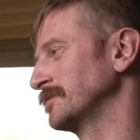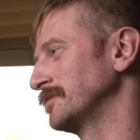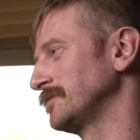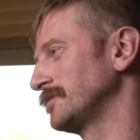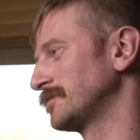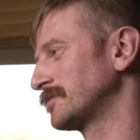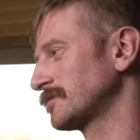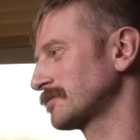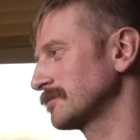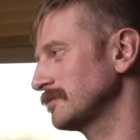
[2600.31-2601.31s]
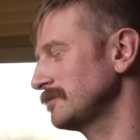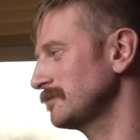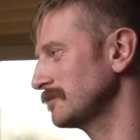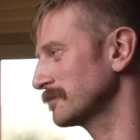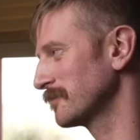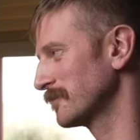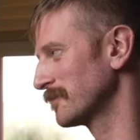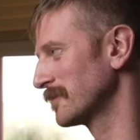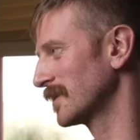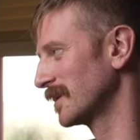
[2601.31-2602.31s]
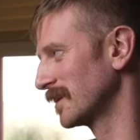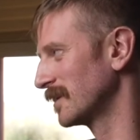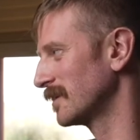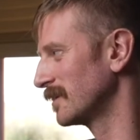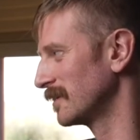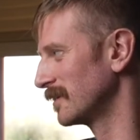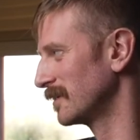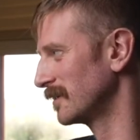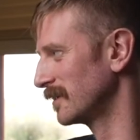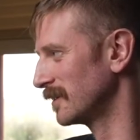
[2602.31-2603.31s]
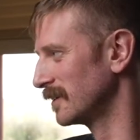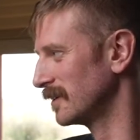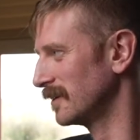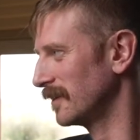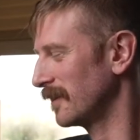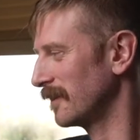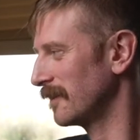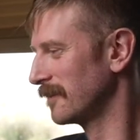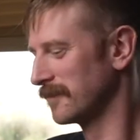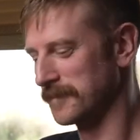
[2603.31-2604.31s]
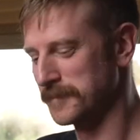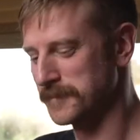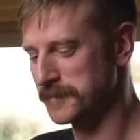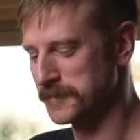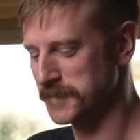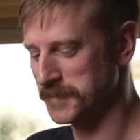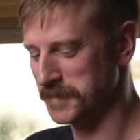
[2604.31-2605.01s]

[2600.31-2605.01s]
[no speech]